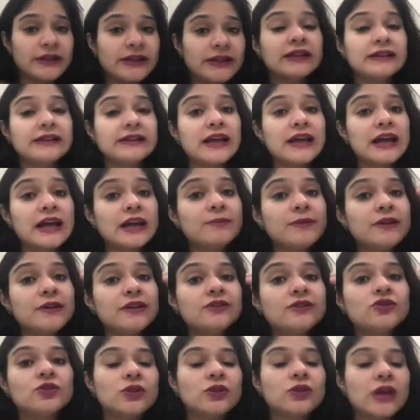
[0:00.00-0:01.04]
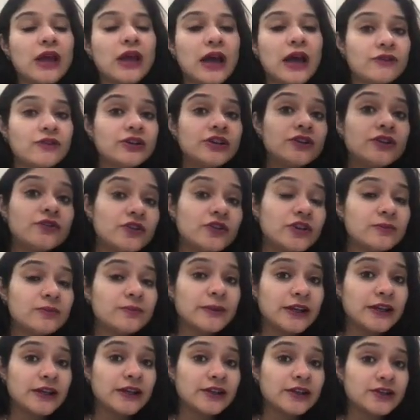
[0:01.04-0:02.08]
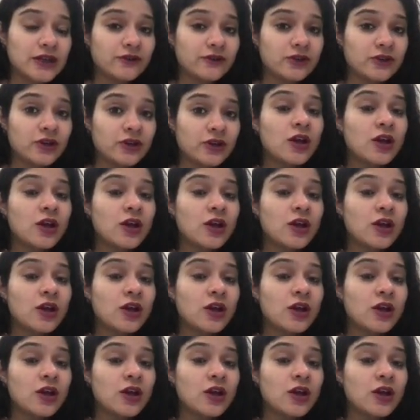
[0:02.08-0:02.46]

that means you will have a different pH level